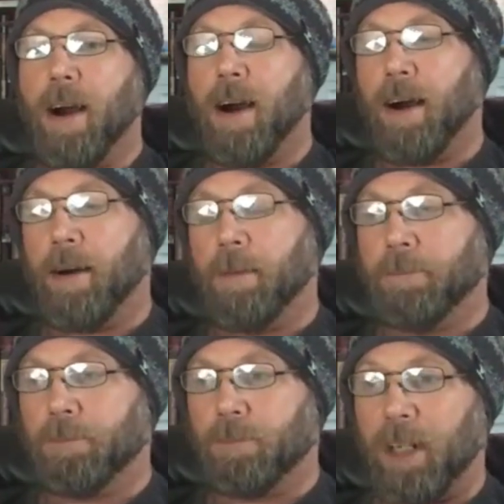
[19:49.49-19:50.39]

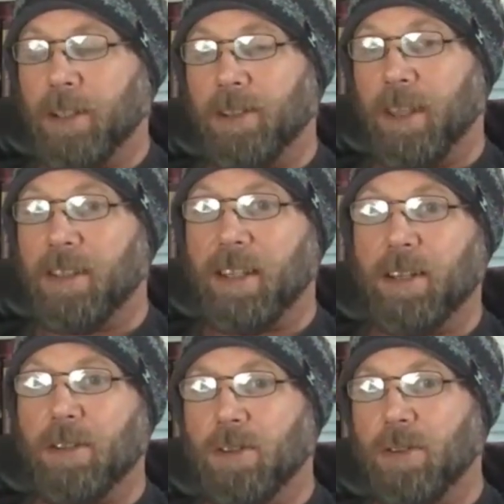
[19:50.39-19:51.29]
And so they
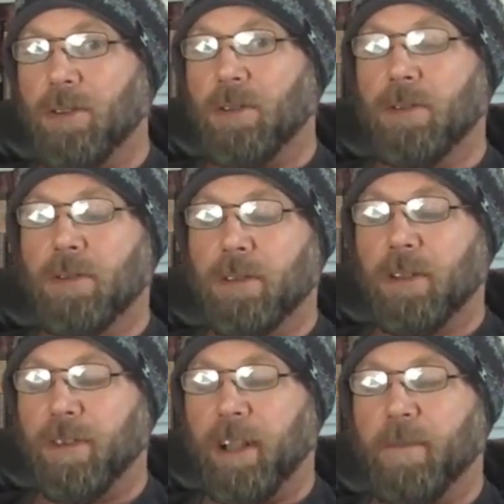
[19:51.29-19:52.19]
tend to
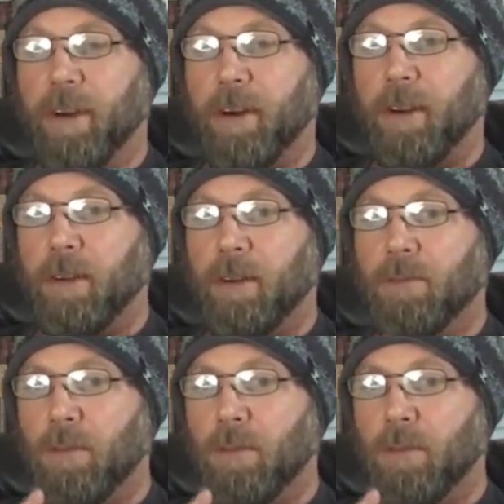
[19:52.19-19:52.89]
develop very